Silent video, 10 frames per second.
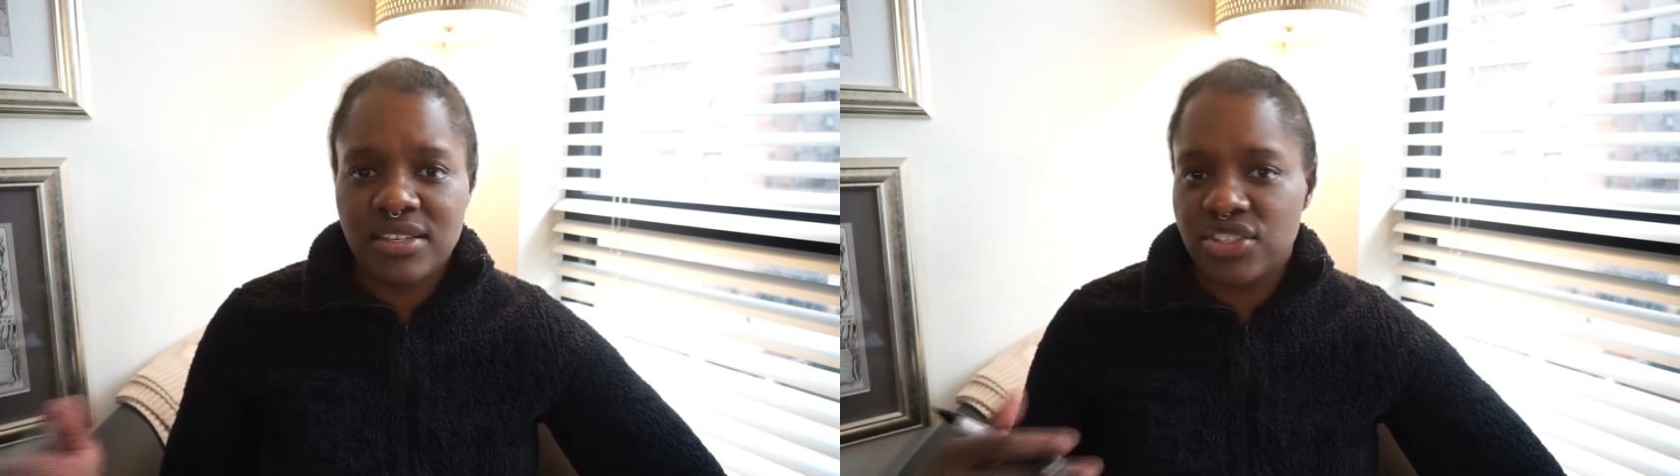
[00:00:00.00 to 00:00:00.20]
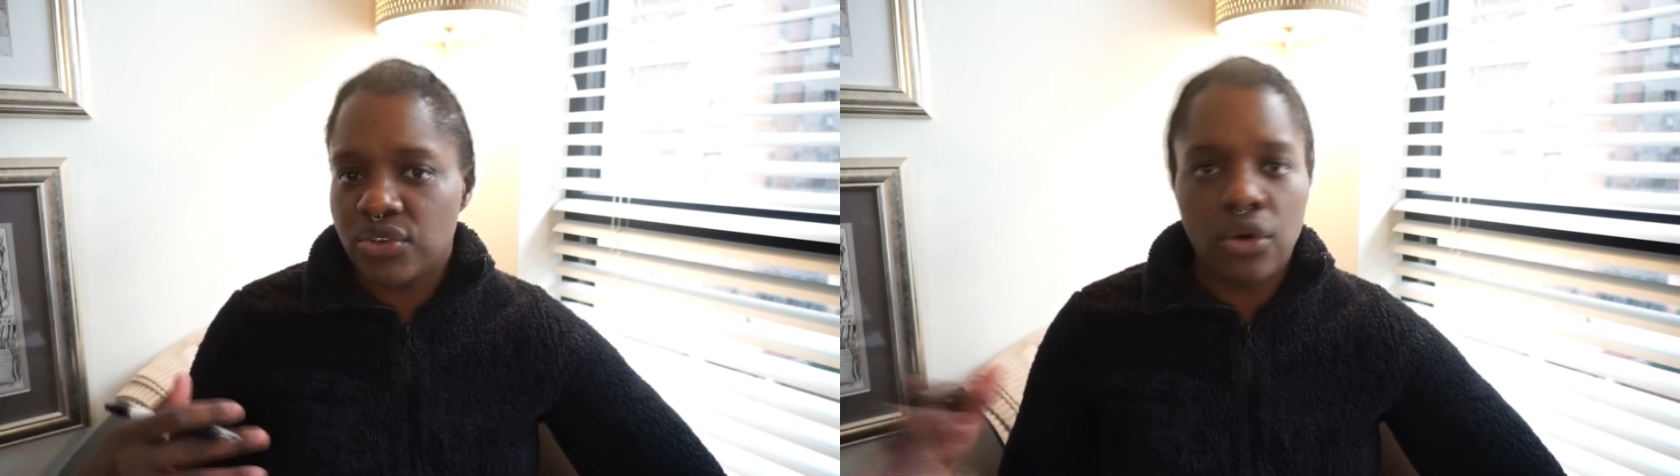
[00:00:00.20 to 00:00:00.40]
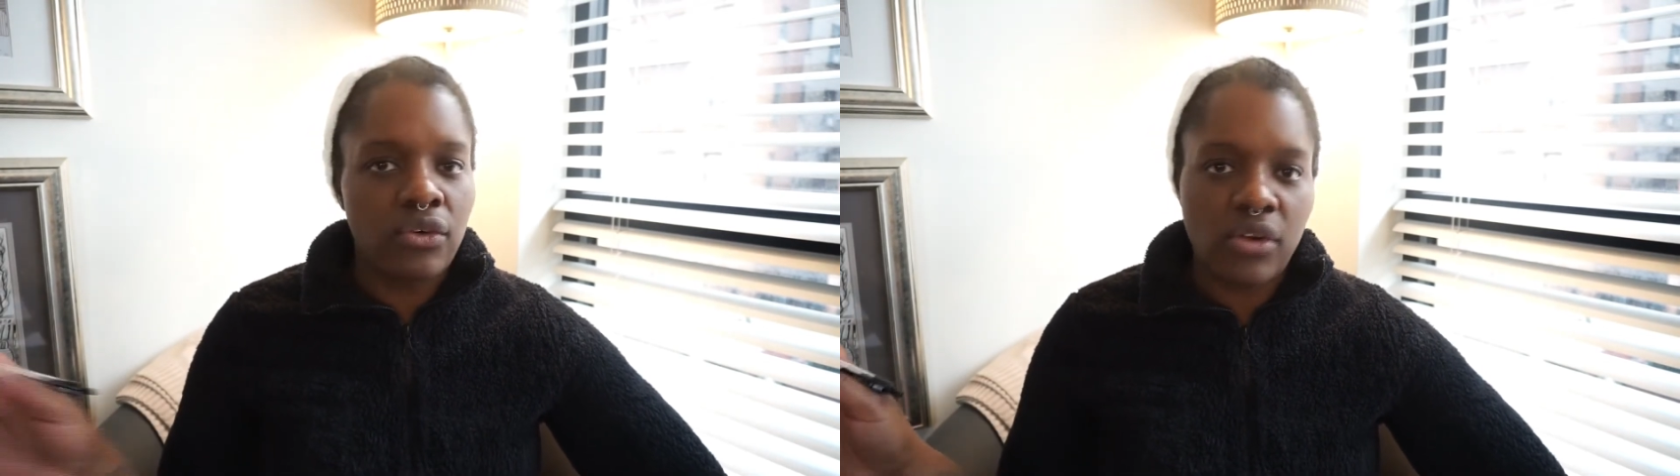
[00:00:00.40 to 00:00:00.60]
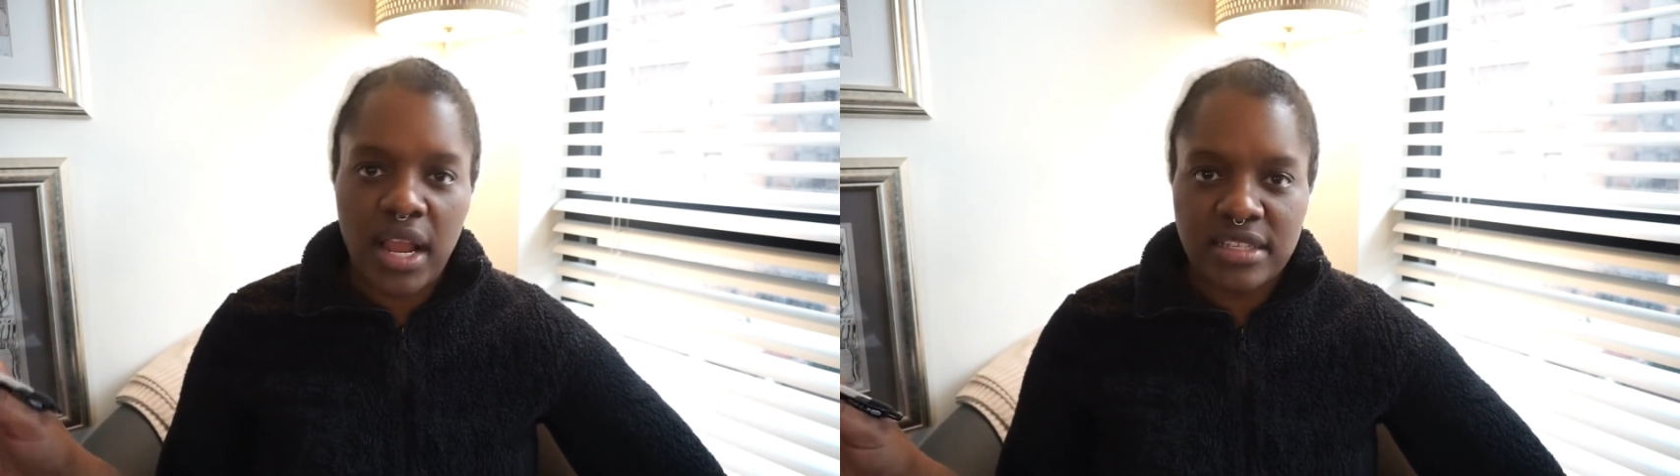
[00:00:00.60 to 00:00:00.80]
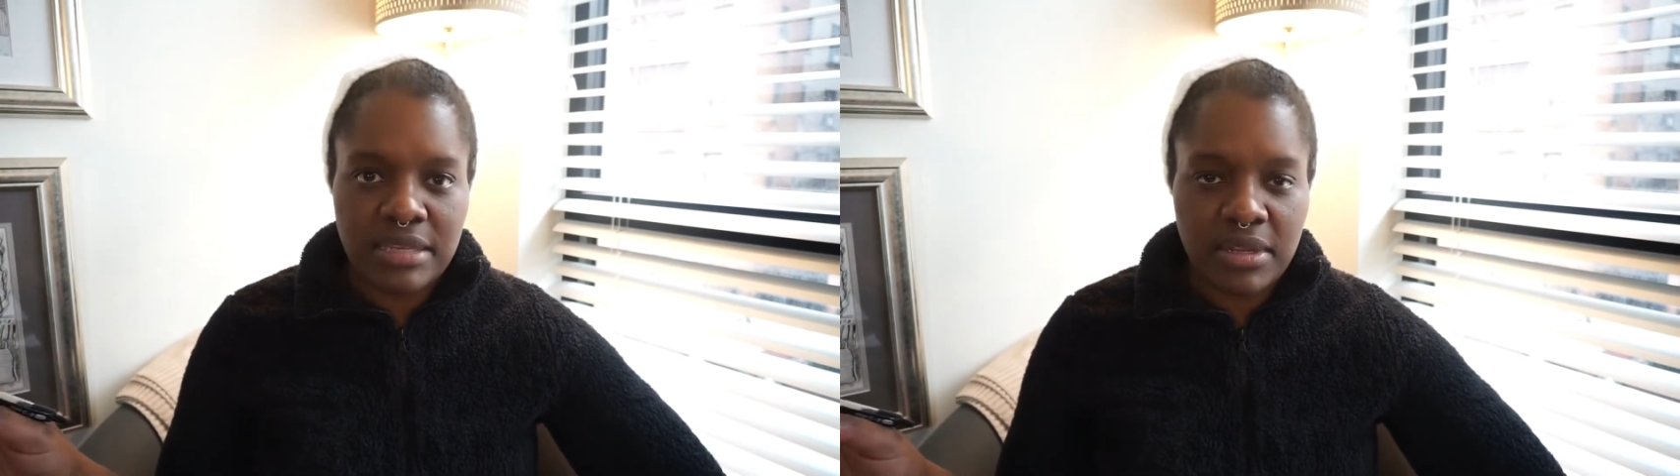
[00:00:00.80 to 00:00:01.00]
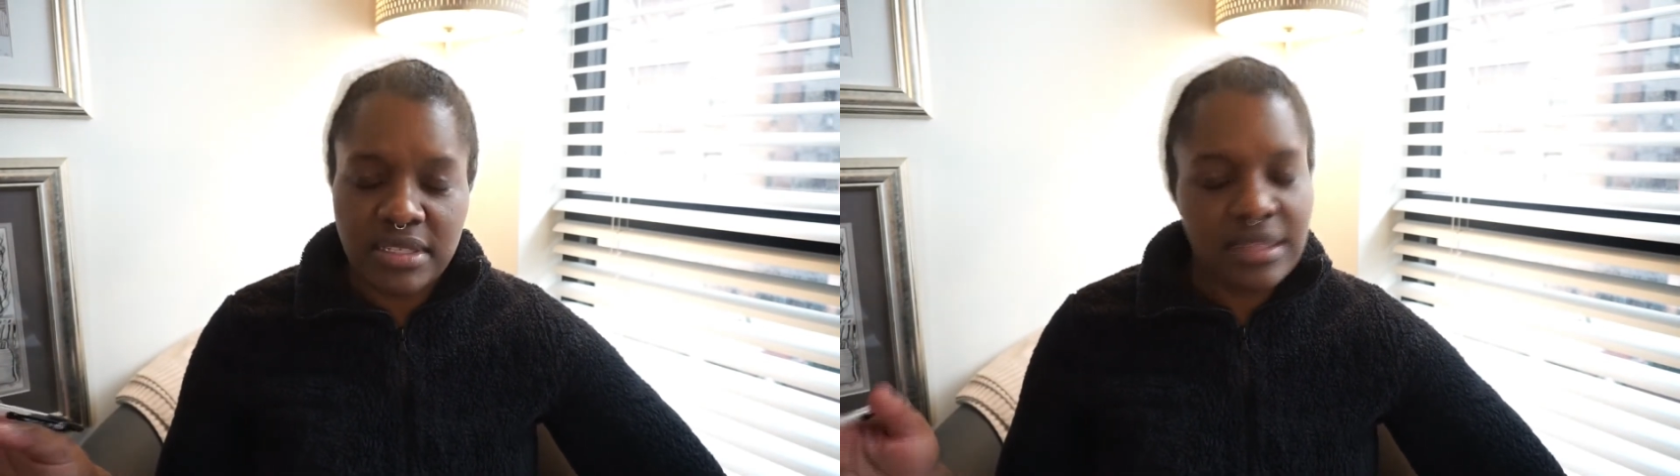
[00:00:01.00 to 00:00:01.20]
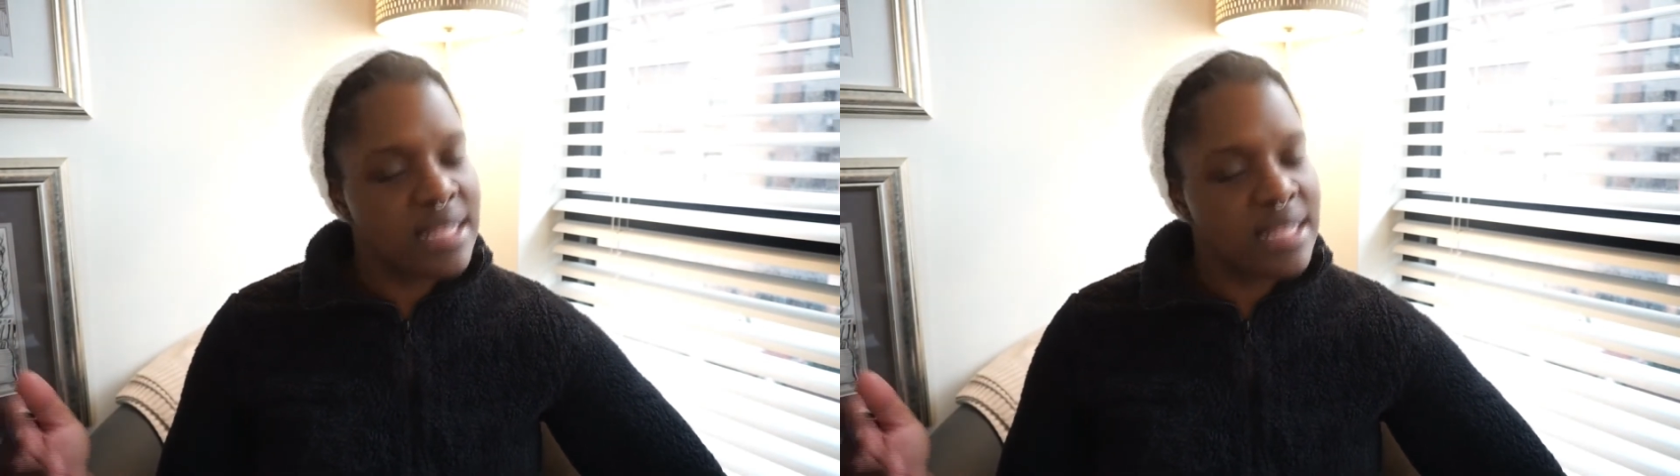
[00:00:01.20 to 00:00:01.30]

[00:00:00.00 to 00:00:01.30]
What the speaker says: just overrides him and is like,